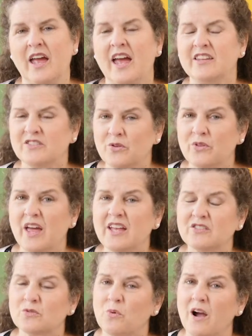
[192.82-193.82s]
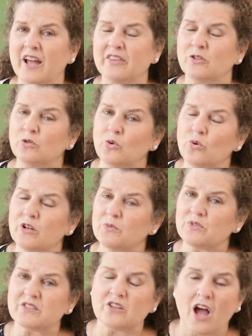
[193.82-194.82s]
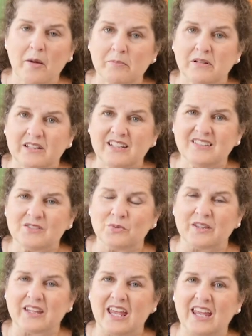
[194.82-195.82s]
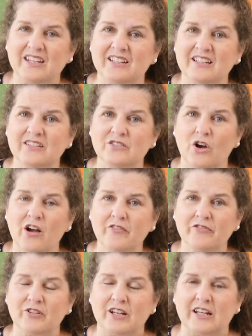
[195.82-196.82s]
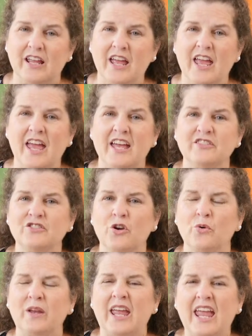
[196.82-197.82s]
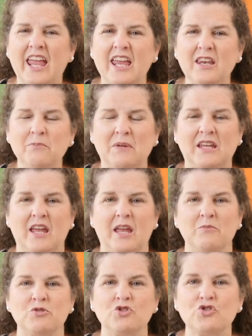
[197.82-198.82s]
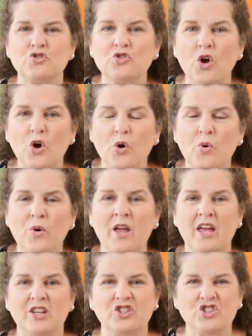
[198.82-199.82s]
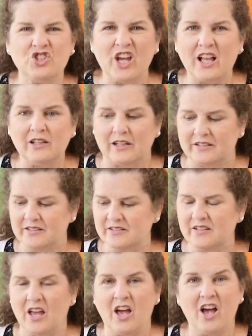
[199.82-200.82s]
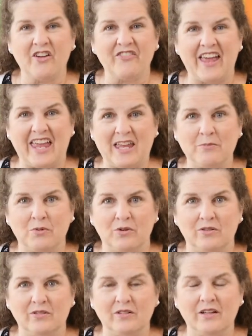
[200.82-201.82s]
And so that's why the Lord was not pleased with Cain and his offering. And so Cain became so jealous of Abel